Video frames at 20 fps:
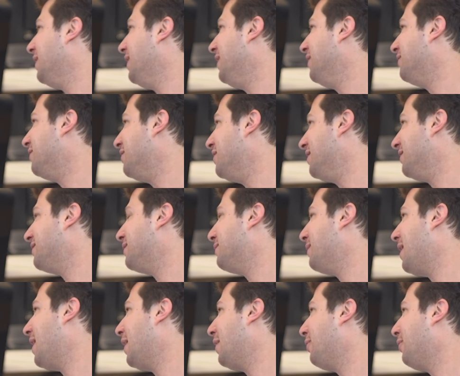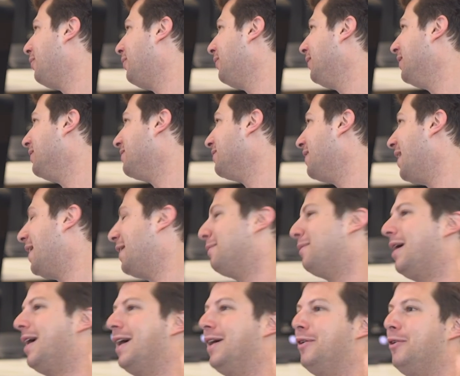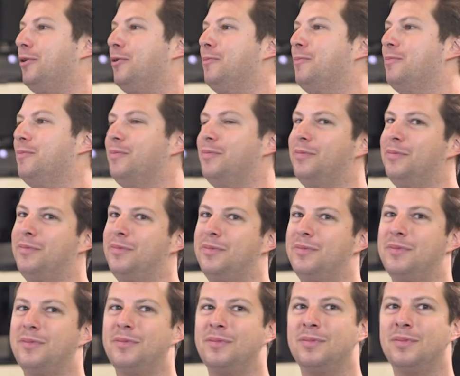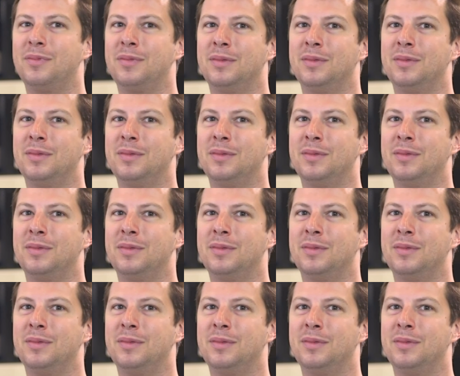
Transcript: Is this a mile? Is that a mile? Right.